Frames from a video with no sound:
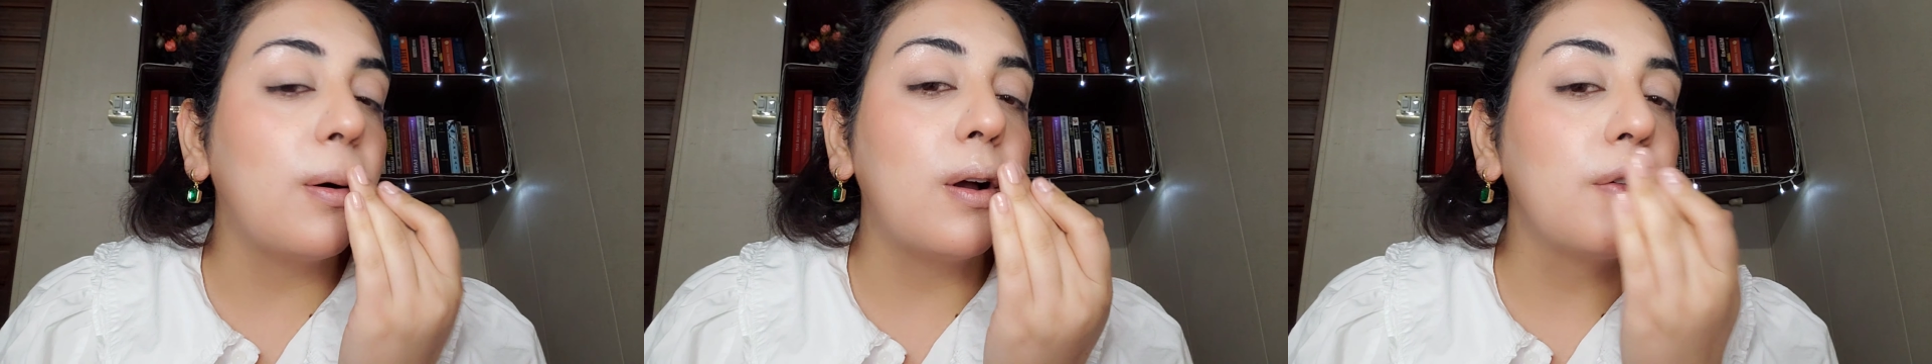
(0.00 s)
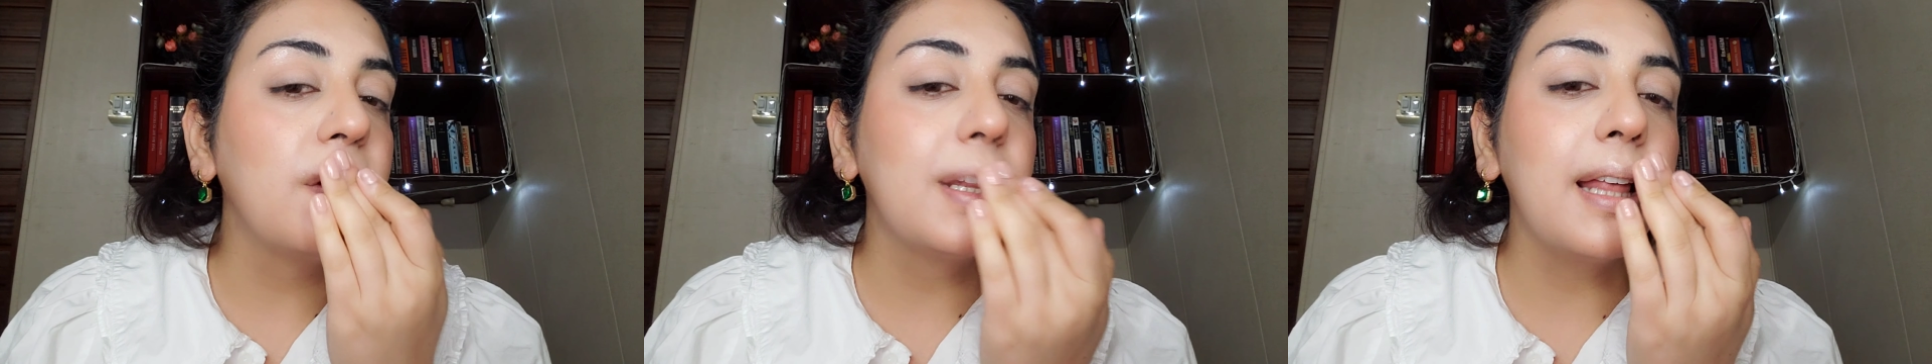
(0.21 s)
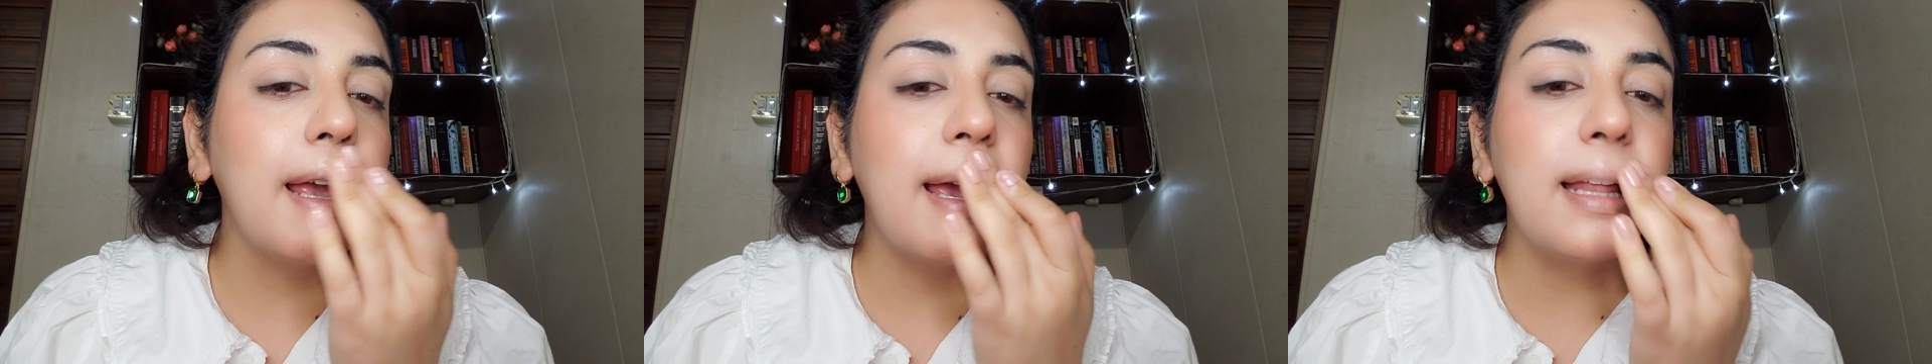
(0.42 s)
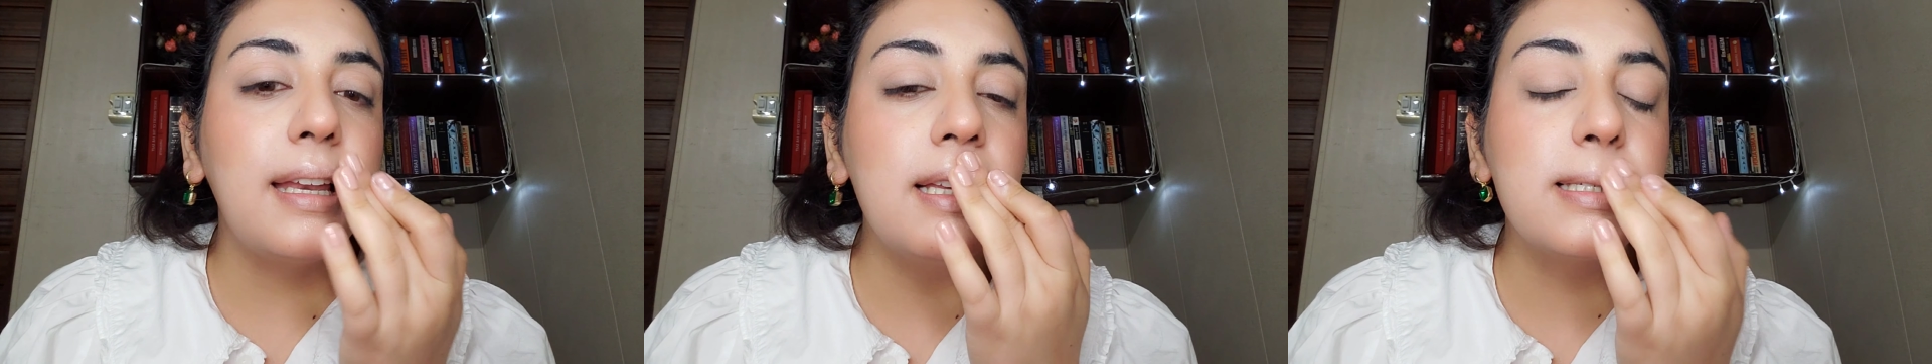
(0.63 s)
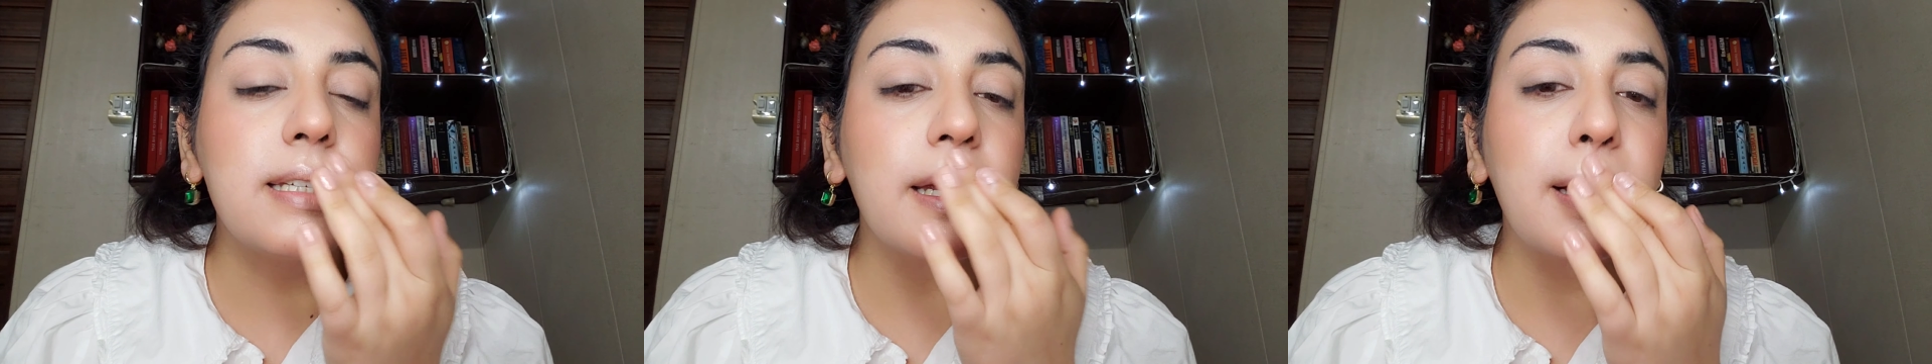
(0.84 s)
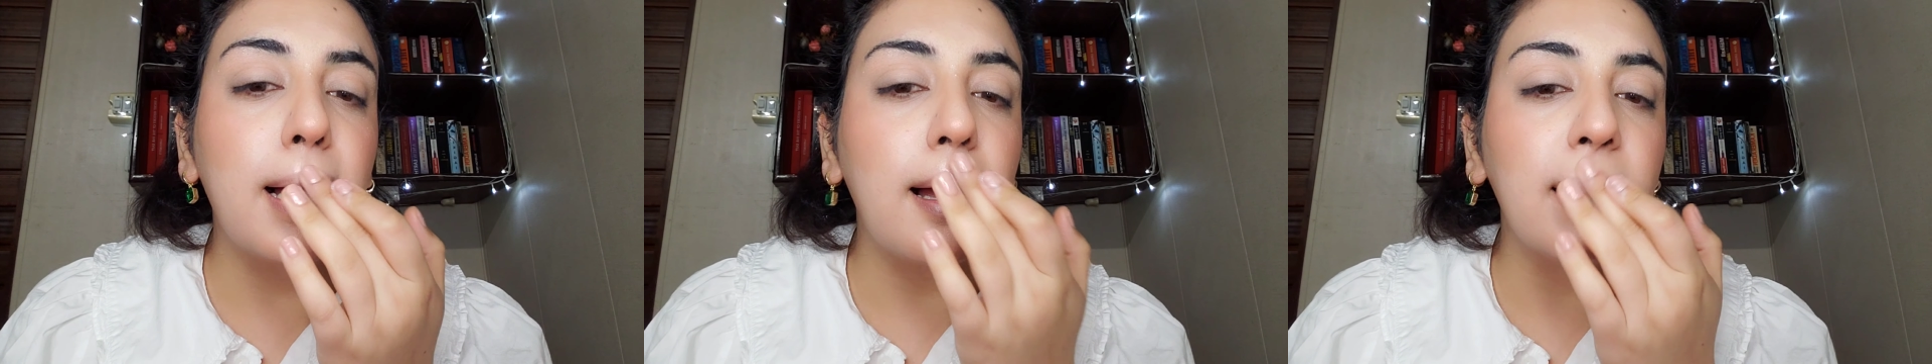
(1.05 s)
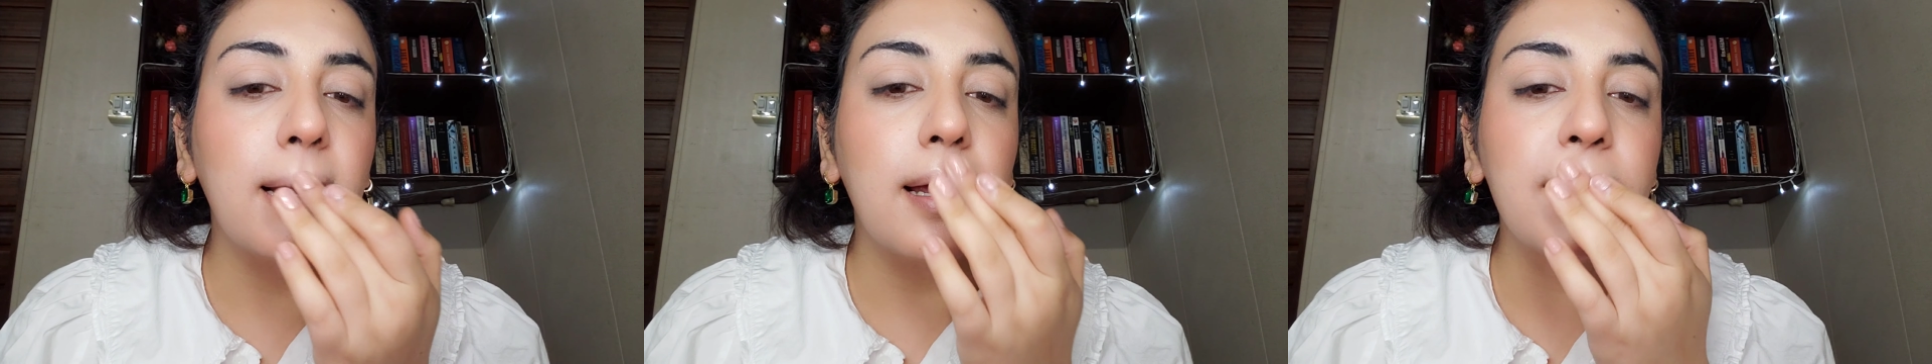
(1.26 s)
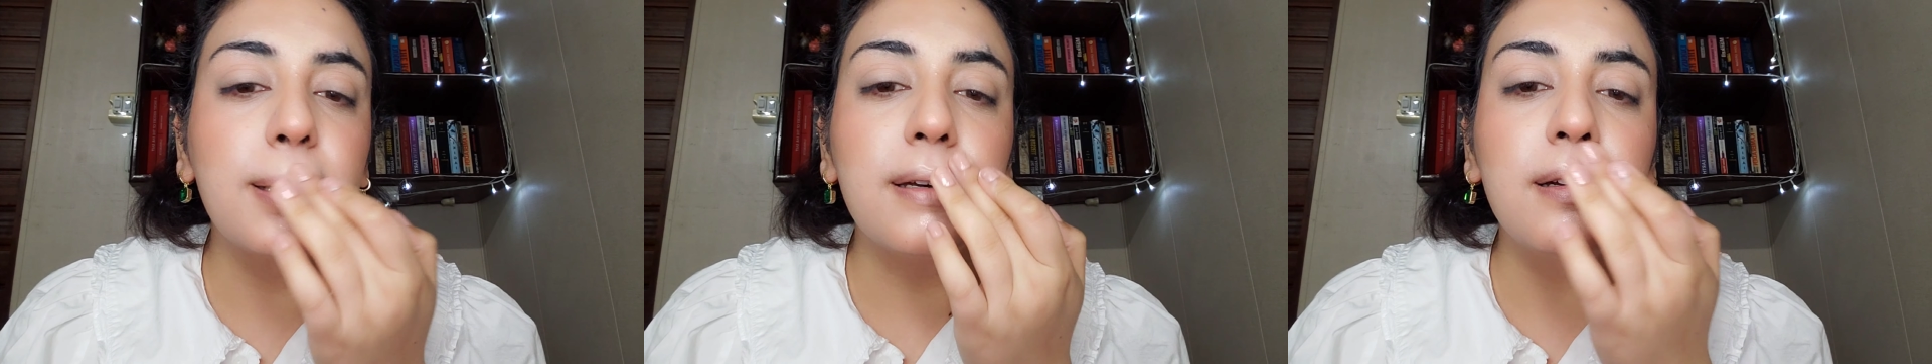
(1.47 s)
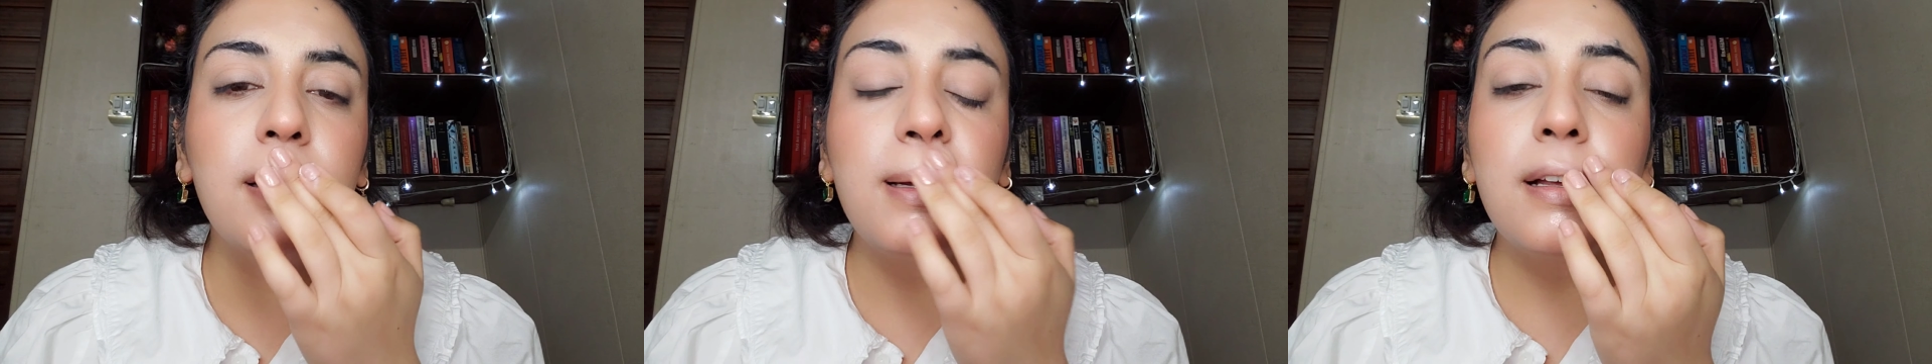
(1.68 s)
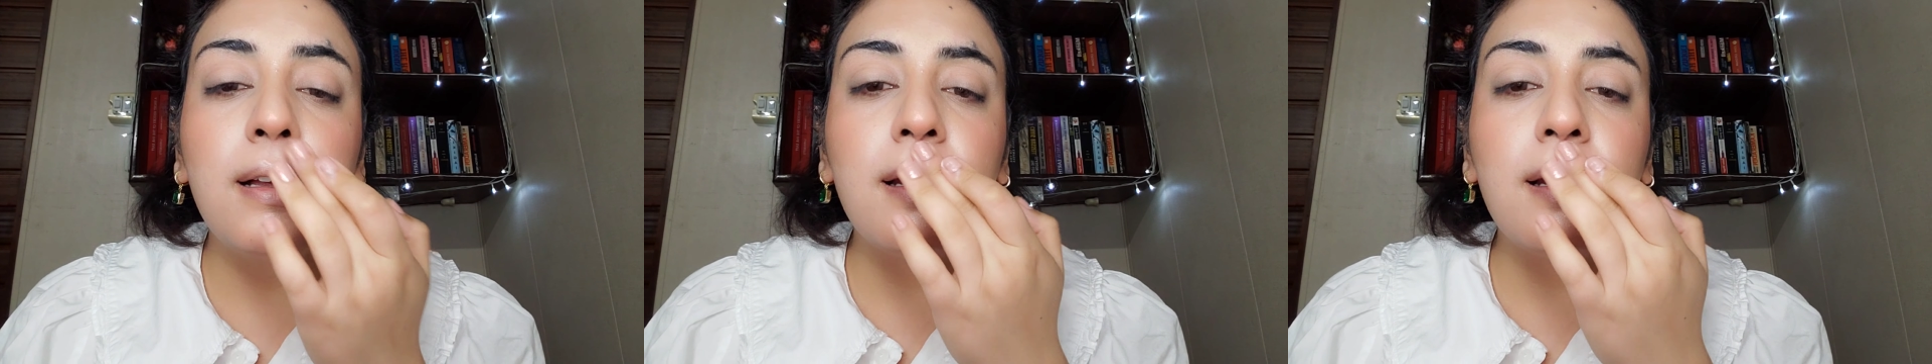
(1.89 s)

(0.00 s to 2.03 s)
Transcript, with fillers: or with any stick highlighter